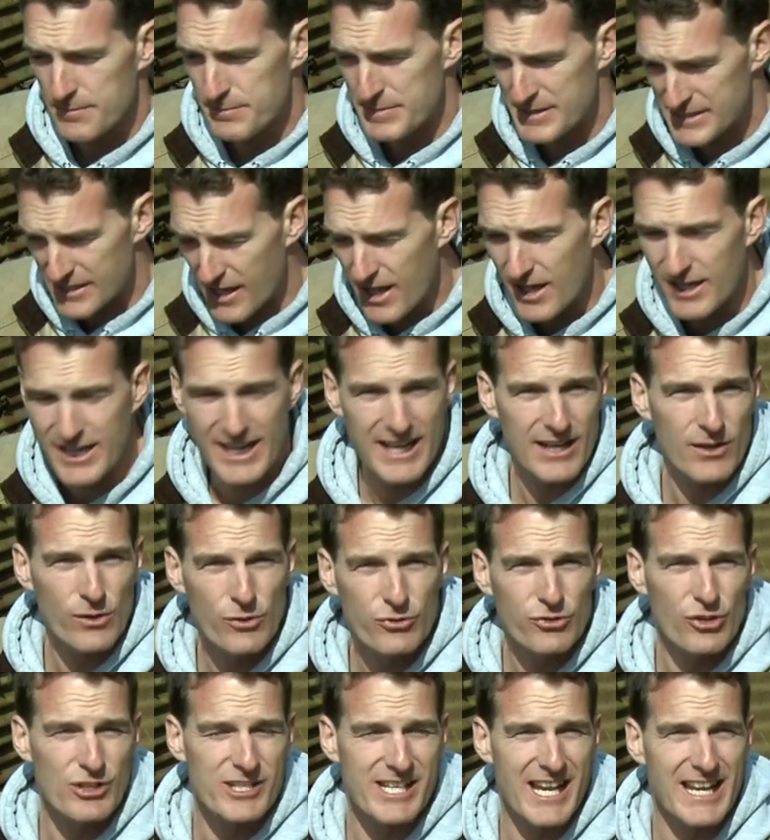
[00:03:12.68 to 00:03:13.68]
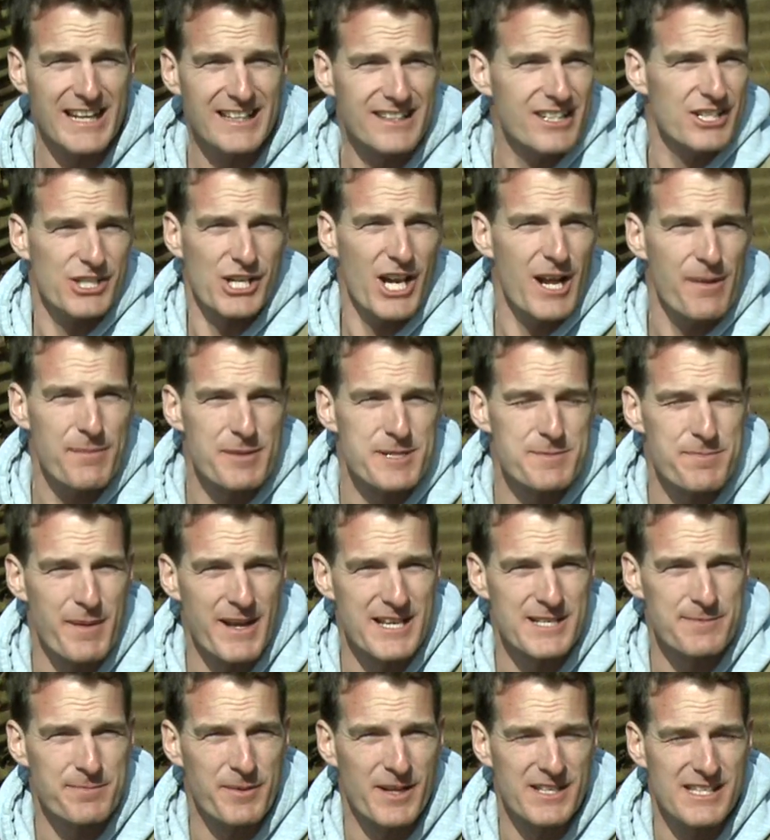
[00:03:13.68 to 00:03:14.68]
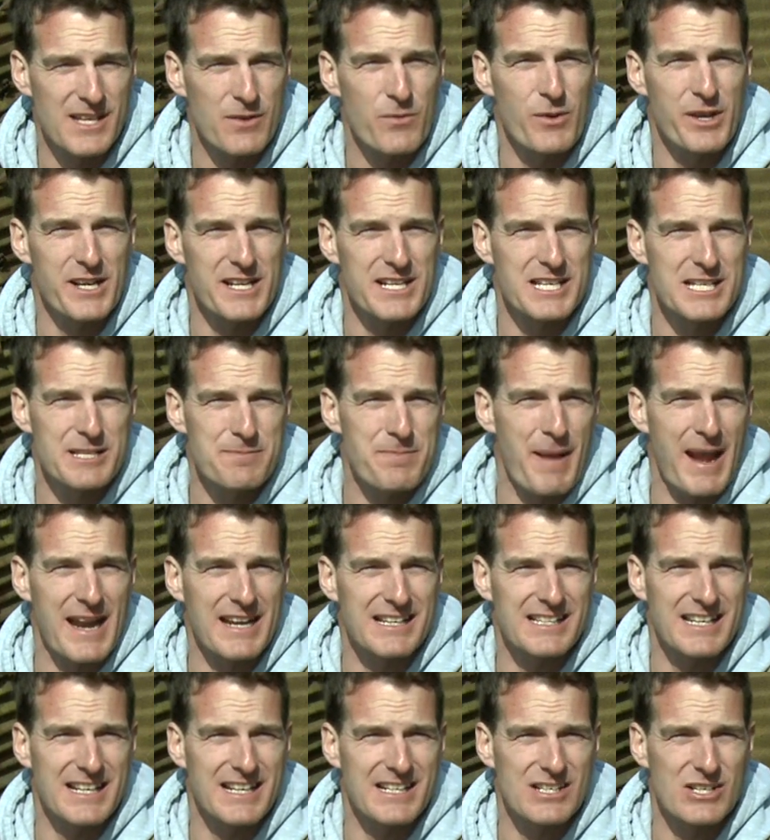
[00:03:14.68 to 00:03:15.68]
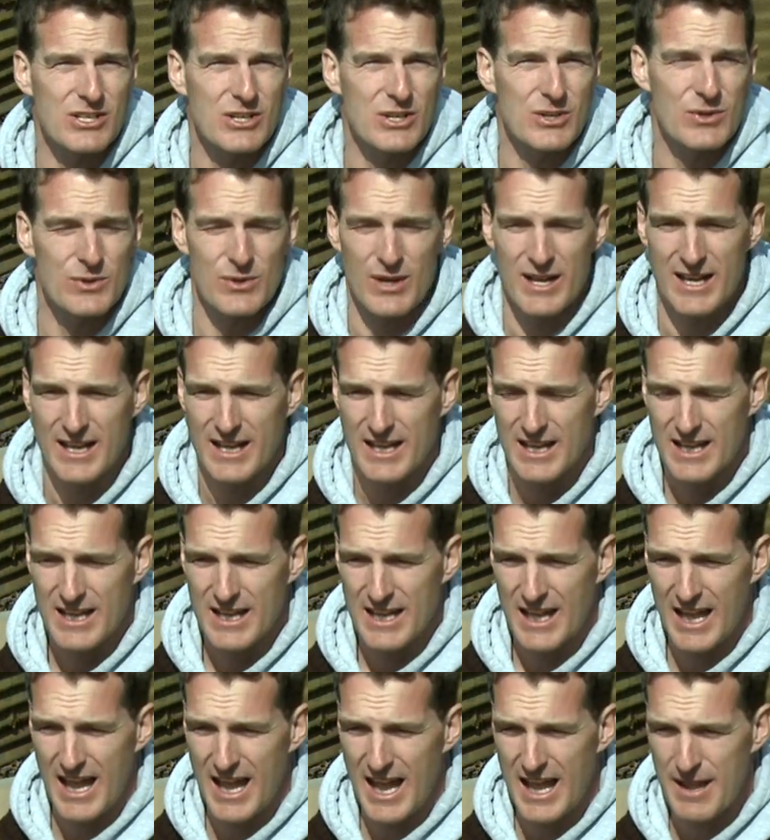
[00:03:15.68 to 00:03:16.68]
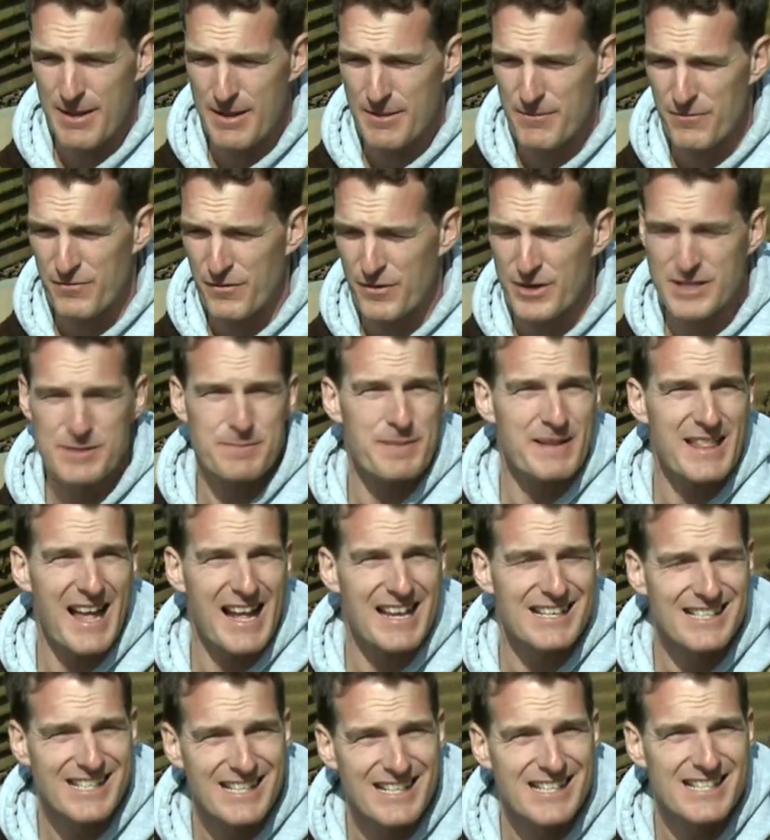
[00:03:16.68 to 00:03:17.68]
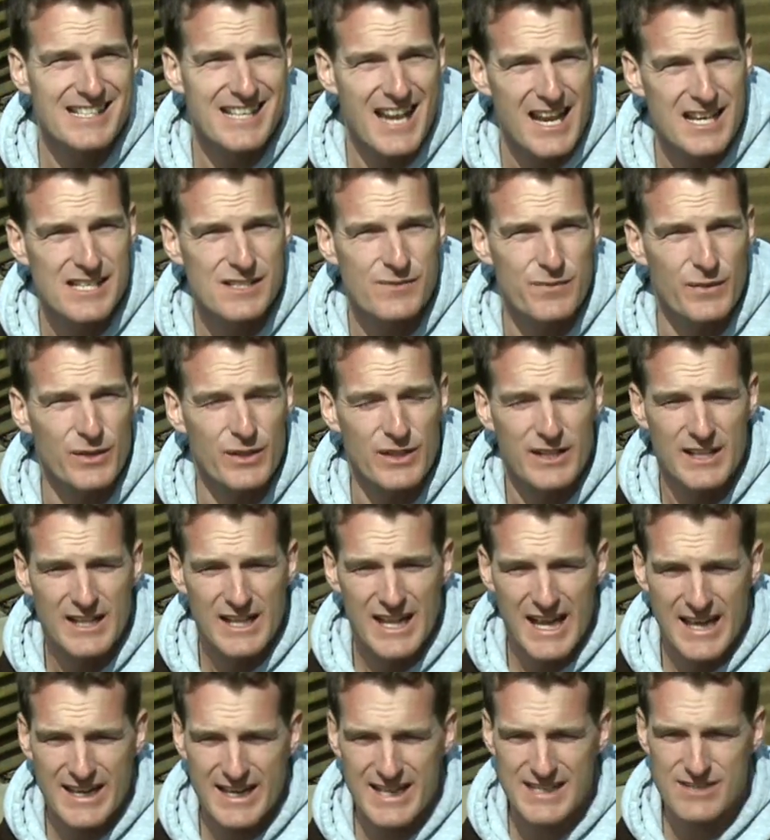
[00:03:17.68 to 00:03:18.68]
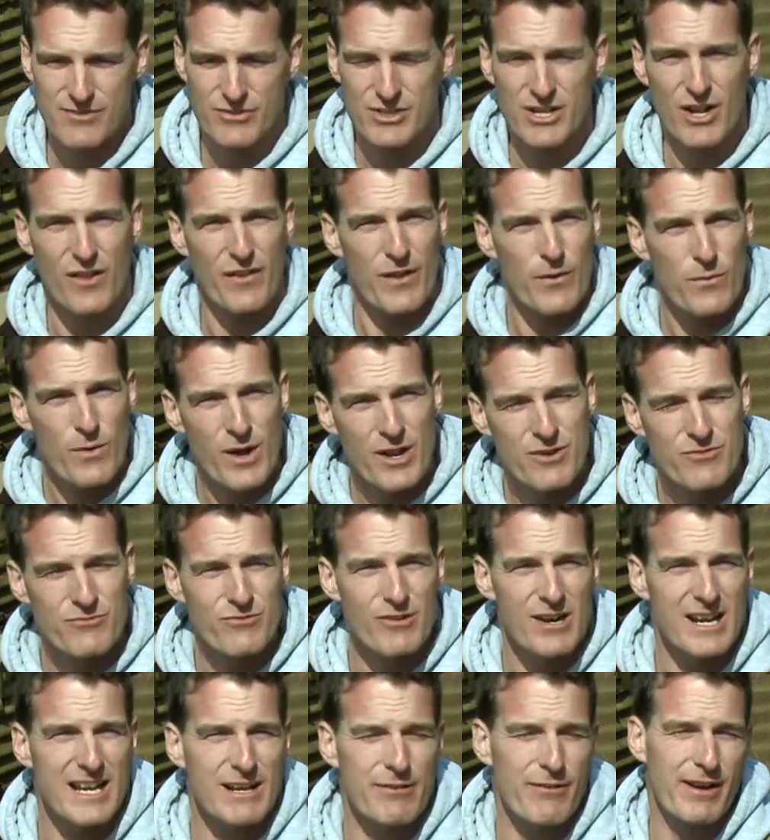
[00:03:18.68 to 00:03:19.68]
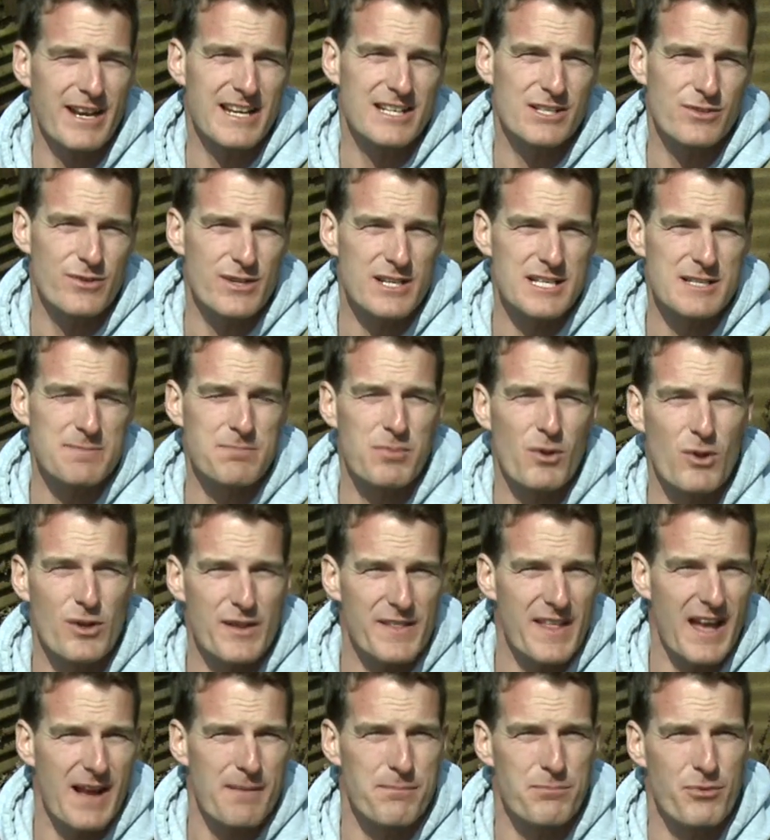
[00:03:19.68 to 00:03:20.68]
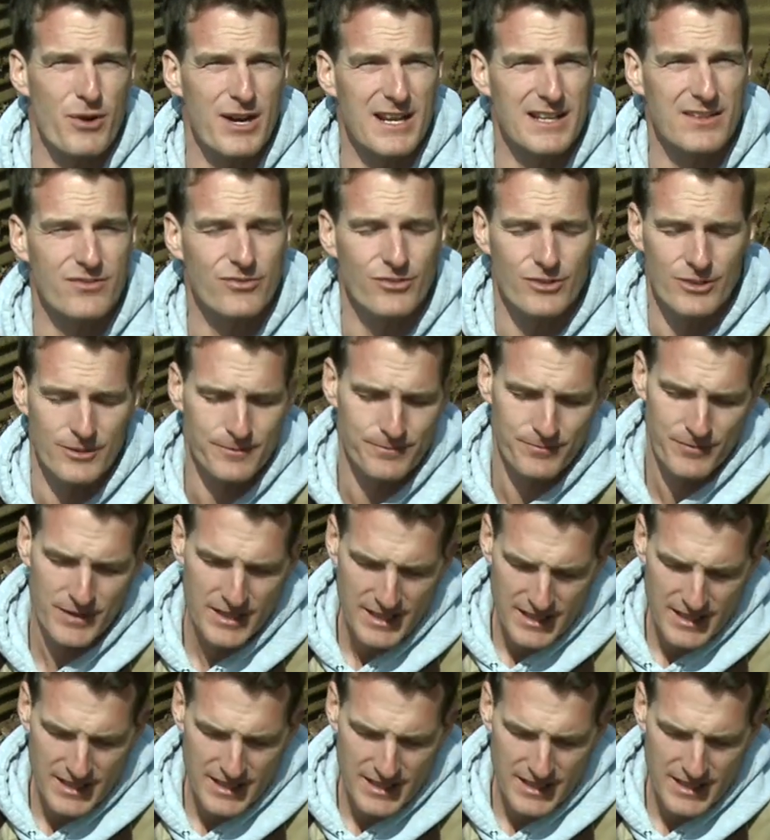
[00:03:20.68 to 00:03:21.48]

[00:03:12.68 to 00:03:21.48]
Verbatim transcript: Bizarrely, it also taken the Germans by surprise. They weren't expecting to, uh, uh for it to be that successful, and as a result, they weren't really ready to exploit that breakthrough.